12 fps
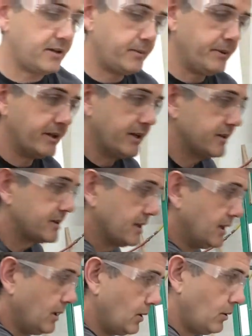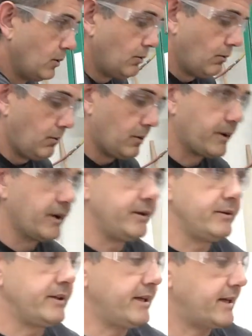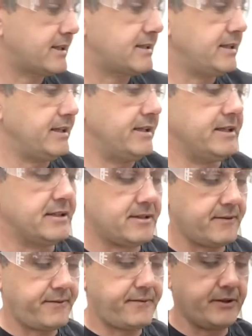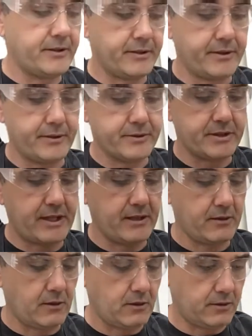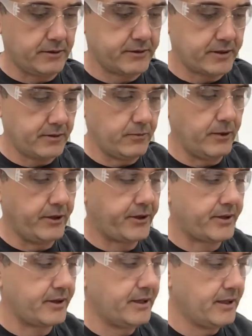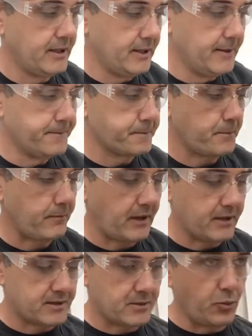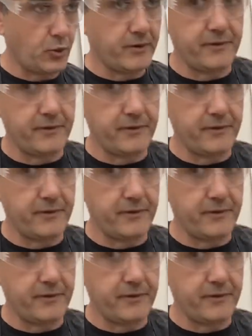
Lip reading: because what we're going to do next is fill those nail holes with some wood